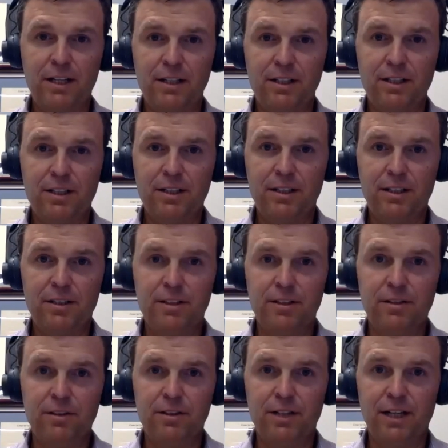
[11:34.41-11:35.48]
consistent
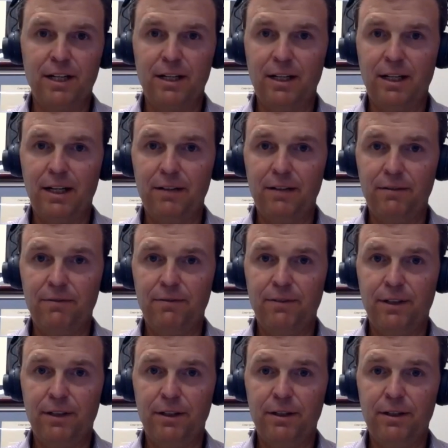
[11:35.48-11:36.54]
so there's not a lot of
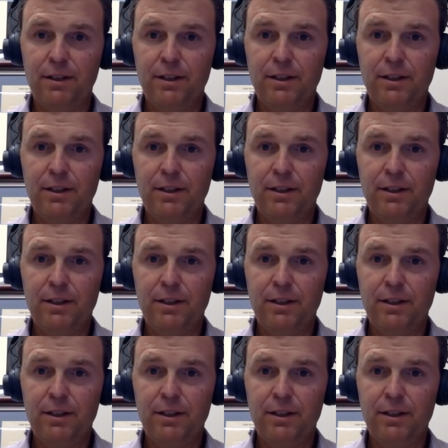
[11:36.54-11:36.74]
uh,